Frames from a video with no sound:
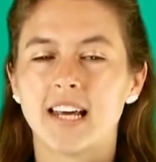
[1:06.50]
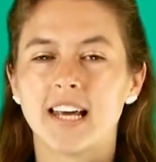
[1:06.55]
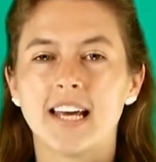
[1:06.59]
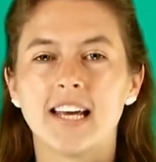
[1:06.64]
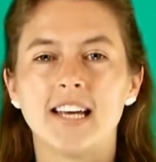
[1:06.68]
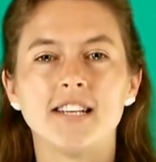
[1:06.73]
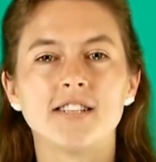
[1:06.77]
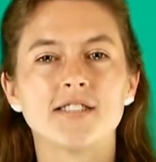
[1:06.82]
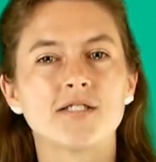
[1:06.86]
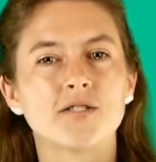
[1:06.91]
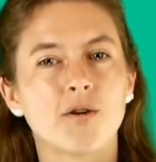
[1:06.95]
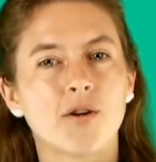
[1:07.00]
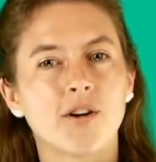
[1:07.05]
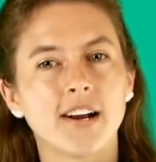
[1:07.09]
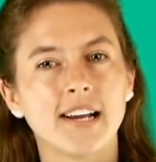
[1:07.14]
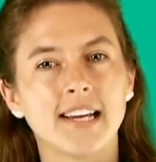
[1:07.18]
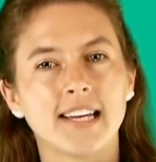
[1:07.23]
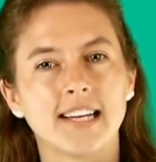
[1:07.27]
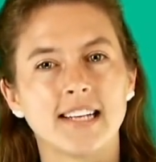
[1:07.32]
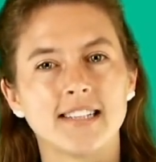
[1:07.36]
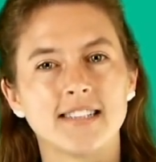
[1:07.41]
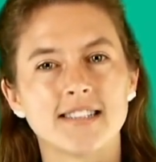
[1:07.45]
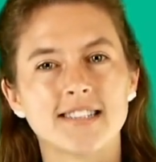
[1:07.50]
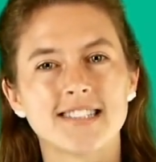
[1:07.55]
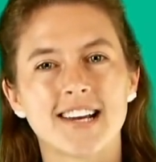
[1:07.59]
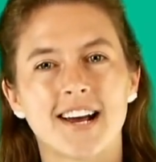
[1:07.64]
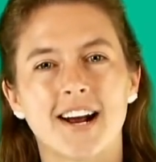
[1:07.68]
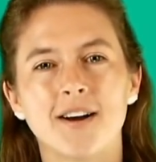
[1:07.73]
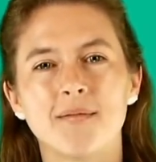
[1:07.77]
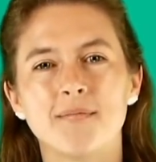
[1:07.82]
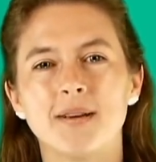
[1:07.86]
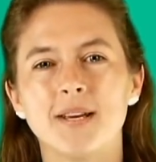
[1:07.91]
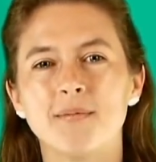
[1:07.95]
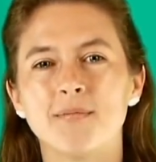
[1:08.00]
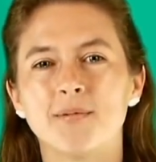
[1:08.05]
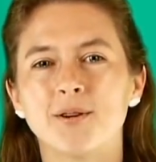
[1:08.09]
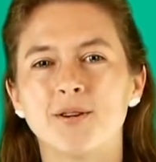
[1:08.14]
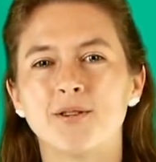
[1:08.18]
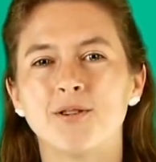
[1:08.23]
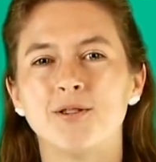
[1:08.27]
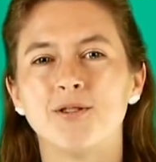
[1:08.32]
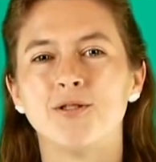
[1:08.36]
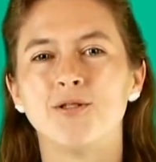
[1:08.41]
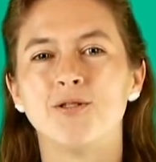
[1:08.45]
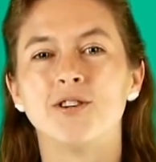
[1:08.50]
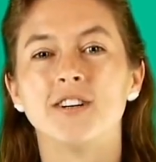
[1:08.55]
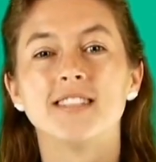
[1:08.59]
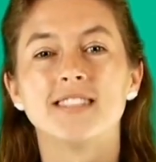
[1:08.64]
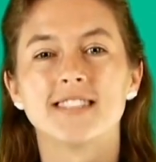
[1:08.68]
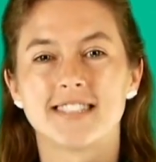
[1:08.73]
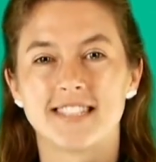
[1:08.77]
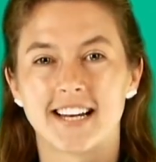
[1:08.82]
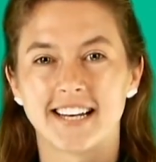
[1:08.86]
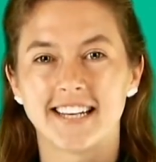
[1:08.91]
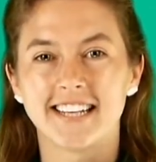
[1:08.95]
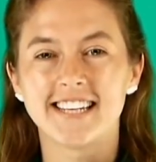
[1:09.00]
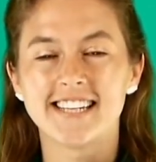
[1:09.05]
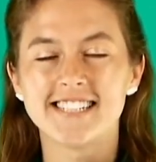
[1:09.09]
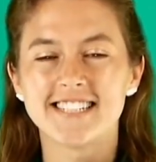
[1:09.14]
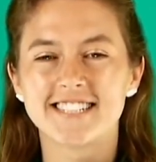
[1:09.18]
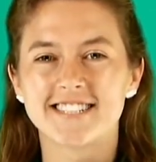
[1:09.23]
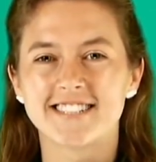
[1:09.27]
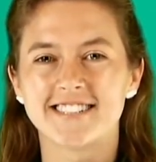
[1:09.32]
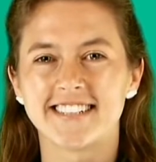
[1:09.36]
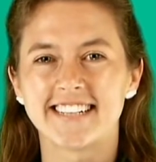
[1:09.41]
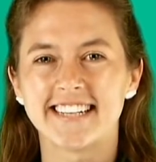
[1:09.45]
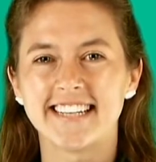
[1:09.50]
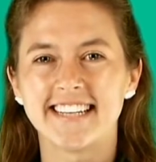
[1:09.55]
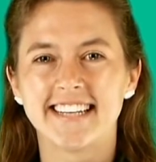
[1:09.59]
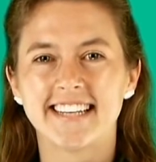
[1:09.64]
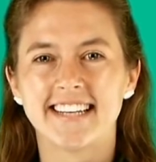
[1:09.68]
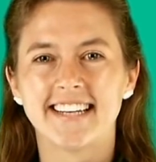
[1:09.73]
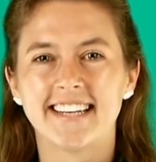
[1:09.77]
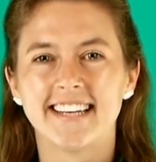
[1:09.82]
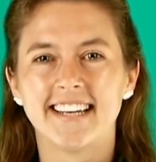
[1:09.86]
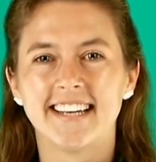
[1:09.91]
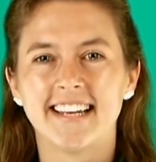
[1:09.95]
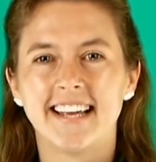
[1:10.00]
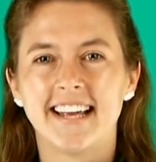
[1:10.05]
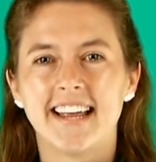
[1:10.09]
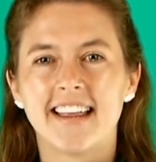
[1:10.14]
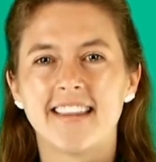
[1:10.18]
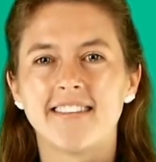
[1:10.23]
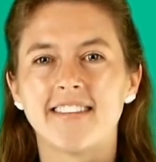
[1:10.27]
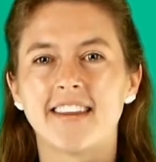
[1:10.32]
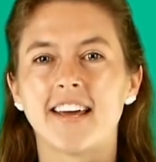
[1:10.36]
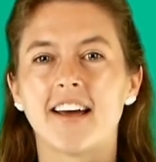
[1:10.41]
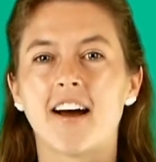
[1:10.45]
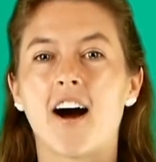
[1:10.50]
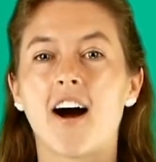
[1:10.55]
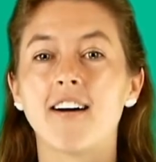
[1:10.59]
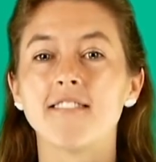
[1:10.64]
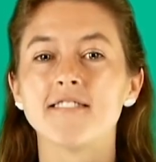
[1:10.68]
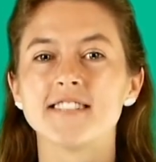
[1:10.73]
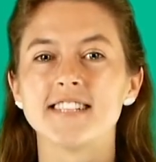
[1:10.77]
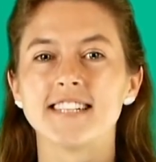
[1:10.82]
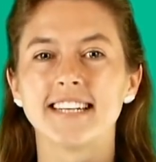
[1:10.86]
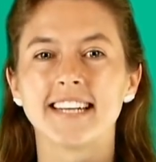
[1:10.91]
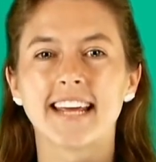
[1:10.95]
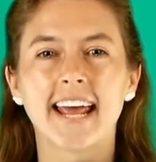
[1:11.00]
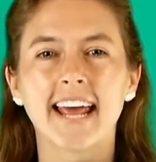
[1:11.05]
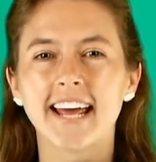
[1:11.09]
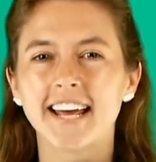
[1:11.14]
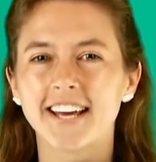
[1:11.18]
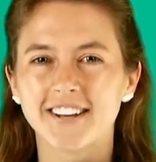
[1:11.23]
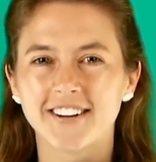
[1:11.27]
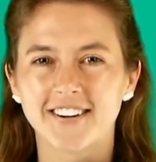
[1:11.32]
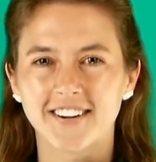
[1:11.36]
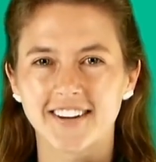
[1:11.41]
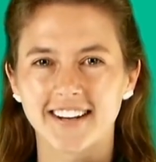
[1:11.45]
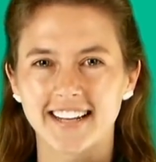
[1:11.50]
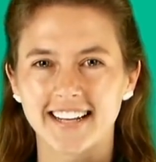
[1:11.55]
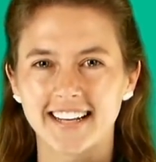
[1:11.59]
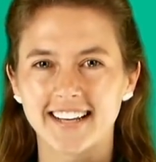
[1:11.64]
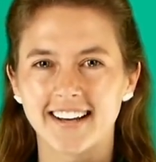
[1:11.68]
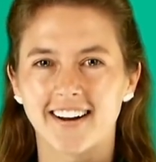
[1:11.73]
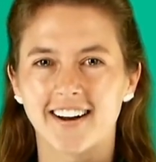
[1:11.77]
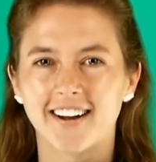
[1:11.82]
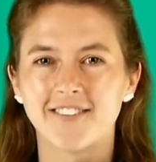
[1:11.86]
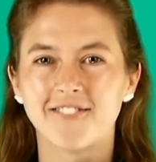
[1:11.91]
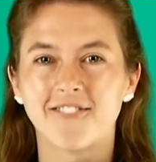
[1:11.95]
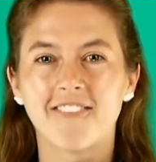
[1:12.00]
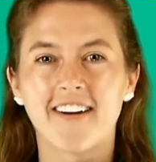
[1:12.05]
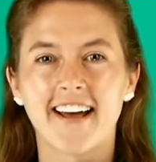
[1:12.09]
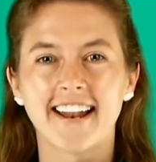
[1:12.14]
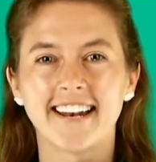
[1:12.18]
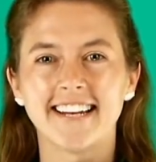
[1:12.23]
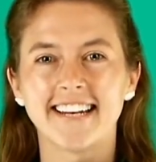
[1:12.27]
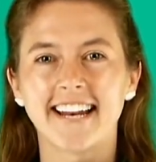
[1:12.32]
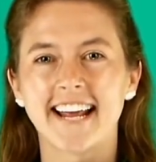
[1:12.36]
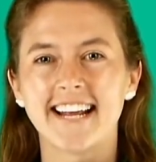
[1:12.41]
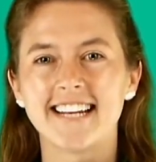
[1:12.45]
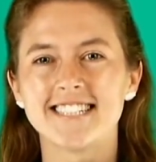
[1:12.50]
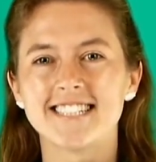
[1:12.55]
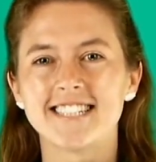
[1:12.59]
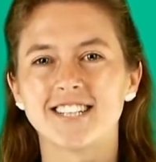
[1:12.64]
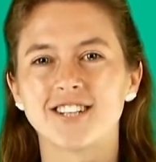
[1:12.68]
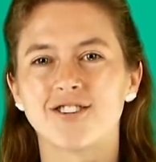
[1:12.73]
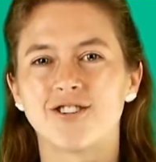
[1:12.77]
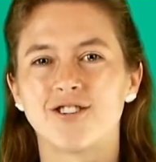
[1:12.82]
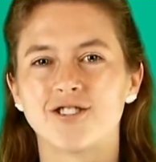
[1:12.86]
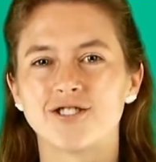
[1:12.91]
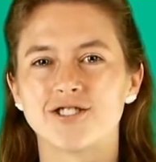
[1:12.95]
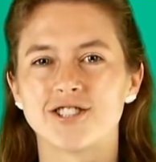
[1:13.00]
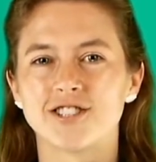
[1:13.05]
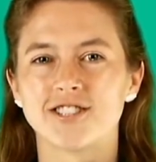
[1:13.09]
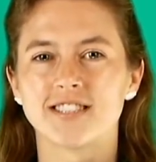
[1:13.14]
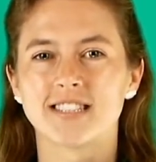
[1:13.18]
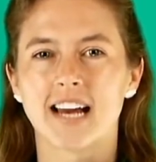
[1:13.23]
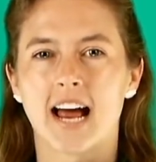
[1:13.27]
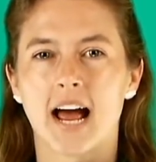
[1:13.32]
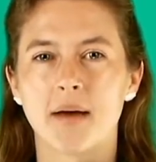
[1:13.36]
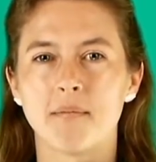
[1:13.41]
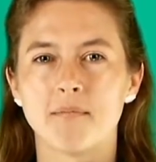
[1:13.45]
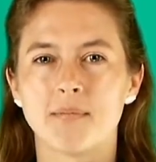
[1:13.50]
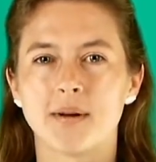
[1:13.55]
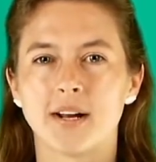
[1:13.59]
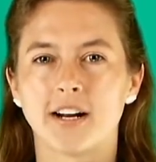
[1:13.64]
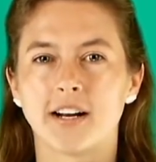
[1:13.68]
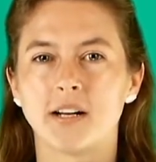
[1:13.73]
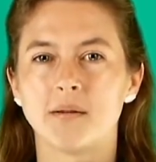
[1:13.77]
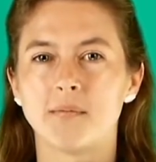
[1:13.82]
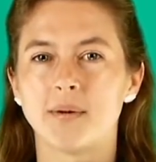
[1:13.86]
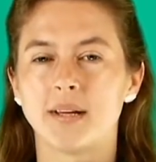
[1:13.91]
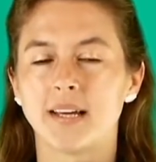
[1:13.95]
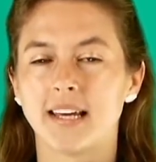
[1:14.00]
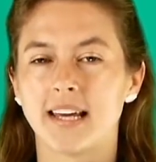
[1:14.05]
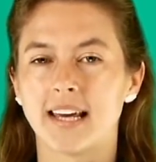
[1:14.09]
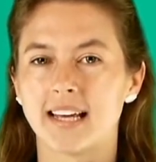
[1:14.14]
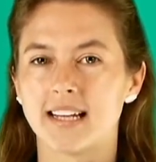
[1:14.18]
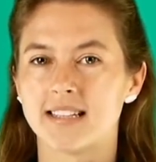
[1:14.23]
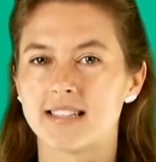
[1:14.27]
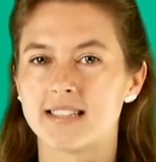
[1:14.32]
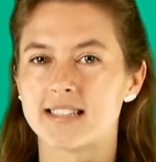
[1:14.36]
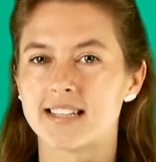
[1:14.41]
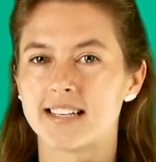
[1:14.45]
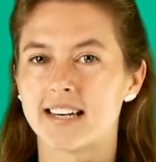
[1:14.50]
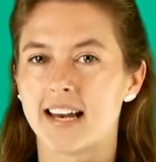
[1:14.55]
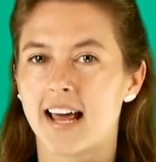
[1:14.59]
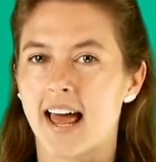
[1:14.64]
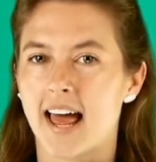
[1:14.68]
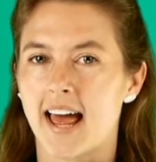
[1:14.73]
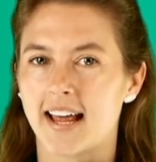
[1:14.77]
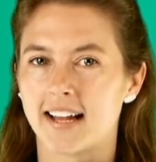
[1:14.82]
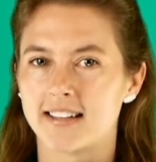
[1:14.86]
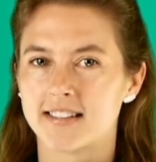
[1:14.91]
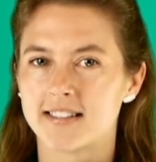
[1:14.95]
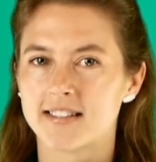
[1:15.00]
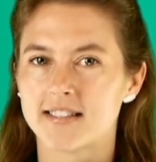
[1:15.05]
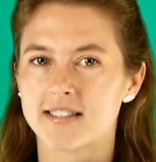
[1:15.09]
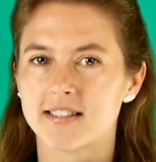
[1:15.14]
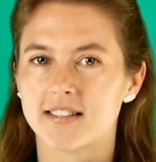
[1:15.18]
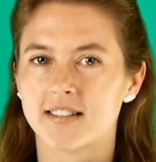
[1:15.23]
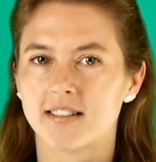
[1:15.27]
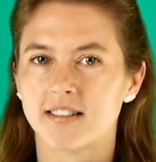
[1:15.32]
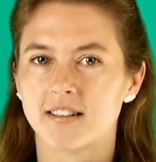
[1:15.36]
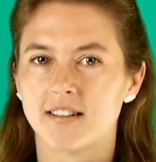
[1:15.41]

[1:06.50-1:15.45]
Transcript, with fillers: Historians are people who study history. They often can't agree on when an ancient culture's time period begins and ends.